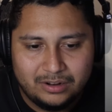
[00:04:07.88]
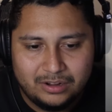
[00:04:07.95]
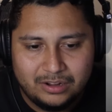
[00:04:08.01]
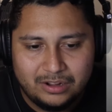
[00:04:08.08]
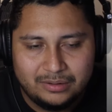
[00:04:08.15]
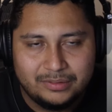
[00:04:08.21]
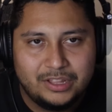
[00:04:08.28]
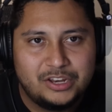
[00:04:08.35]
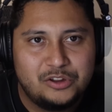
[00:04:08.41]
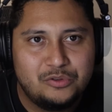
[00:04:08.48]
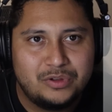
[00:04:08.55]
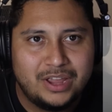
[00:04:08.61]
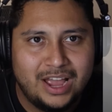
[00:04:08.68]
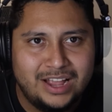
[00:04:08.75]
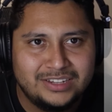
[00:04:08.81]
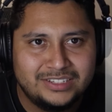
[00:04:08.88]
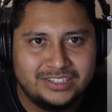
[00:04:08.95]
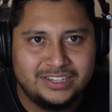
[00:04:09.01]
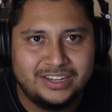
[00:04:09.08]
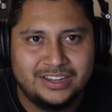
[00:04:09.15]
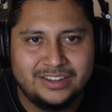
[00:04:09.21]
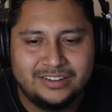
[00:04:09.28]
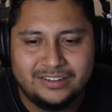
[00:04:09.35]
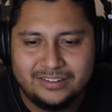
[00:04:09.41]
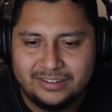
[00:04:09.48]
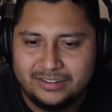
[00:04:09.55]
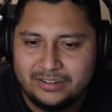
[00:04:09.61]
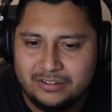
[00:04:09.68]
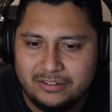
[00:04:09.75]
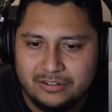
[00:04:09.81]
the new cast yet
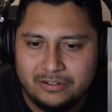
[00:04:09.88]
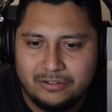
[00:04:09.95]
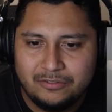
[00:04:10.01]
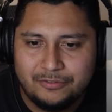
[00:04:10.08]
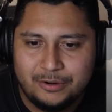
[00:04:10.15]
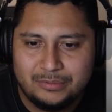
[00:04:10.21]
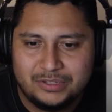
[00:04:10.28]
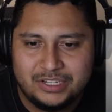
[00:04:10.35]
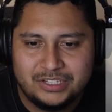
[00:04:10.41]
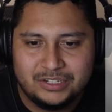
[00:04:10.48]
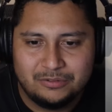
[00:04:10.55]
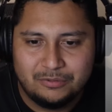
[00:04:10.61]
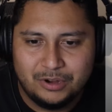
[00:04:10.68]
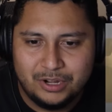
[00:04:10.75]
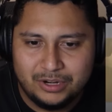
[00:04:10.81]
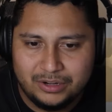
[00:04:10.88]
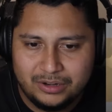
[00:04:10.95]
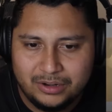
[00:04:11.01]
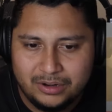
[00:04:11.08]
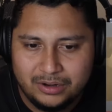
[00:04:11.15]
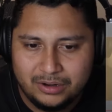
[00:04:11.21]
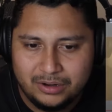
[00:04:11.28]
from season one.